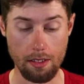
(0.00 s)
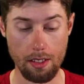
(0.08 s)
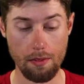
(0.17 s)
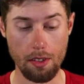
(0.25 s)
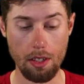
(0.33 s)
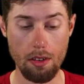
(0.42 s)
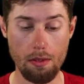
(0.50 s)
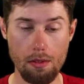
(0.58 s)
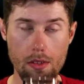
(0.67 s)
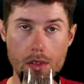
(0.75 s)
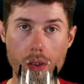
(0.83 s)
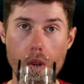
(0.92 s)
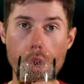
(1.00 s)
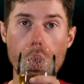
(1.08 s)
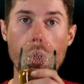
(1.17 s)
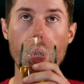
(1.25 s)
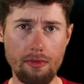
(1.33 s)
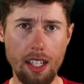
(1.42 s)
Let's give it a go.
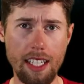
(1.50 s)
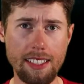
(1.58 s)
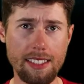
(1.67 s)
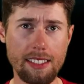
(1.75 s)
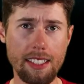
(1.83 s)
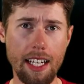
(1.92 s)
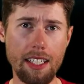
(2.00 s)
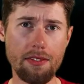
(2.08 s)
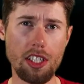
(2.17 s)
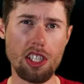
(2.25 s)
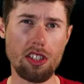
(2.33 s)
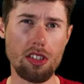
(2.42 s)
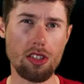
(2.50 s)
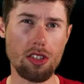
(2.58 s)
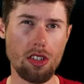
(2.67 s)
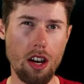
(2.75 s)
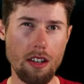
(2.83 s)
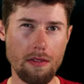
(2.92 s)
It's kind of a
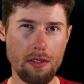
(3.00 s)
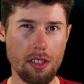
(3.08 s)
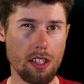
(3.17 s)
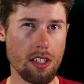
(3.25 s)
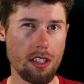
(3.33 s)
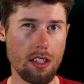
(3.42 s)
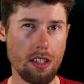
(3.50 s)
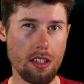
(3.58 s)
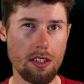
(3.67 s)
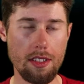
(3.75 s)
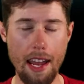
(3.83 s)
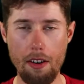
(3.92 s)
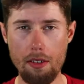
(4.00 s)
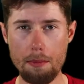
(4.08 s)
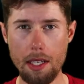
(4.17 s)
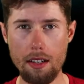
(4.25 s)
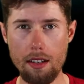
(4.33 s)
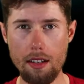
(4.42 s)
softer sour
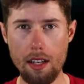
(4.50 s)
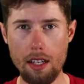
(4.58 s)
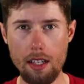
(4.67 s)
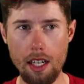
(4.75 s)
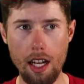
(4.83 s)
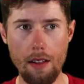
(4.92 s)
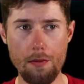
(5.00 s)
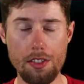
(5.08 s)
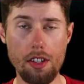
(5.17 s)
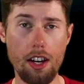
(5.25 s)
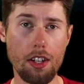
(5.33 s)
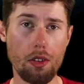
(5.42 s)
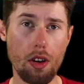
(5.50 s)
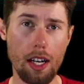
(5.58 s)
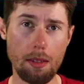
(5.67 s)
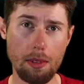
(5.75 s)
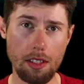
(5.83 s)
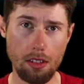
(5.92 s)
beer. It's not
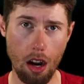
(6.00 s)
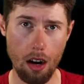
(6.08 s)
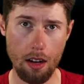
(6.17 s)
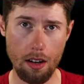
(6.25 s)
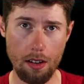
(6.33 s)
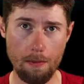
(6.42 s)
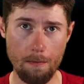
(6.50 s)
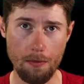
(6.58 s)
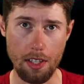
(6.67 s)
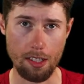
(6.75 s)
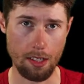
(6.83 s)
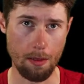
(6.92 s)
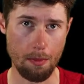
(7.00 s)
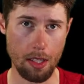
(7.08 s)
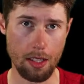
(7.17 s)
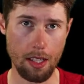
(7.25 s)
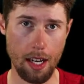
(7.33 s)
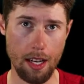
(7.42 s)
incredibly tart. It's
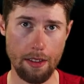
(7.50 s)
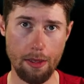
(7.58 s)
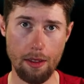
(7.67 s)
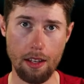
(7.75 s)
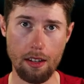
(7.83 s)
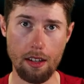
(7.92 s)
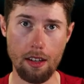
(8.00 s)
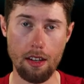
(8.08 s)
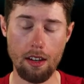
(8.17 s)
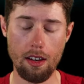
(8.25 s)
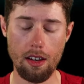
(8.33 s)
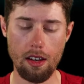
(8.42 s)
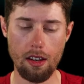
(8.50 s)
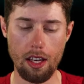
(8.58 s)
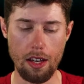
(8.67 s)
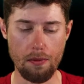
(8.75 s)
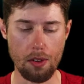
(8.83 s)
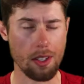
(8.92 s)
something that I think
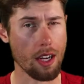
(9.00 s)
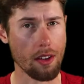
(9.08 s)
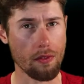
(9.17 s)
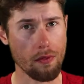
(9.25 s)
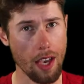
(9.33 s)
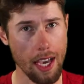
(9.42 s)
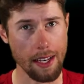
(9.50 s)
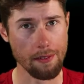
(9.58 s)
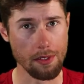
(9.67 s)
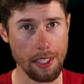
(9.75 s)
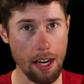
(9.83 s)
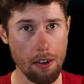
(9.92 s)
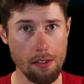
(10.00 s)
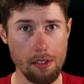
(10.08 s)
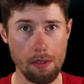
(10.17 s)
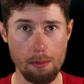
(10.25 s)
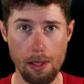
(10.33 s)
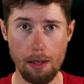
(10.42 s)
if you're not a fan of sours, you
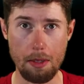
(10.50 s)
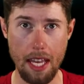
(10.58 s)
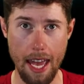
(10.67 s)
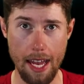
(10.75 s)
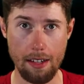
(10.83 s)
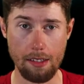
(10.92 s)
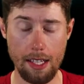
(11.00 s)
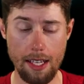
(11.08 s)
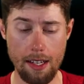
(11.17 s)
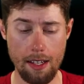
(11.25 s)
can probably handle it.